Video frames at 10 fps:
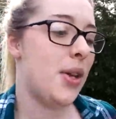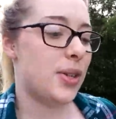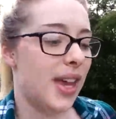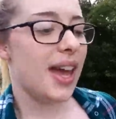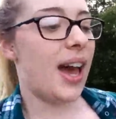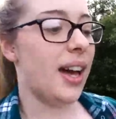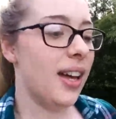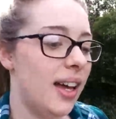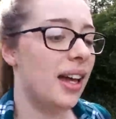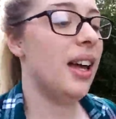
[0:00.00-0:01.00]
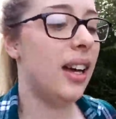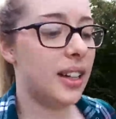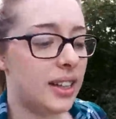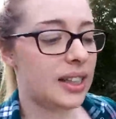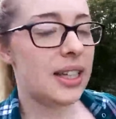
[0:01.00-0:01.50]
So yeah,
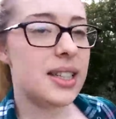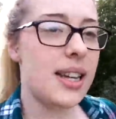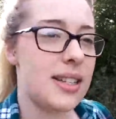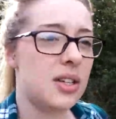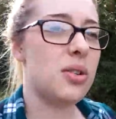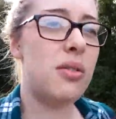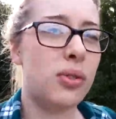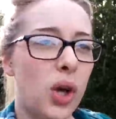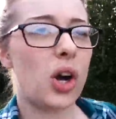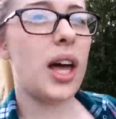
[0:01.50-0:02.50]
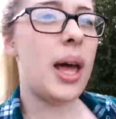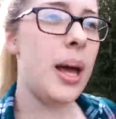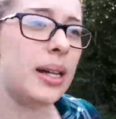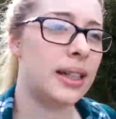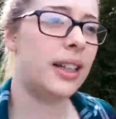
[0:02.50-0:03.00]
today's vlog
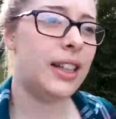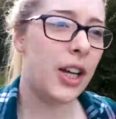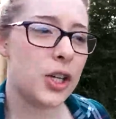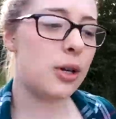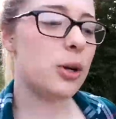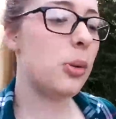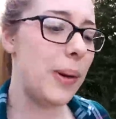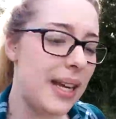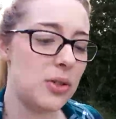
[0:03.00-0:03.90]
could be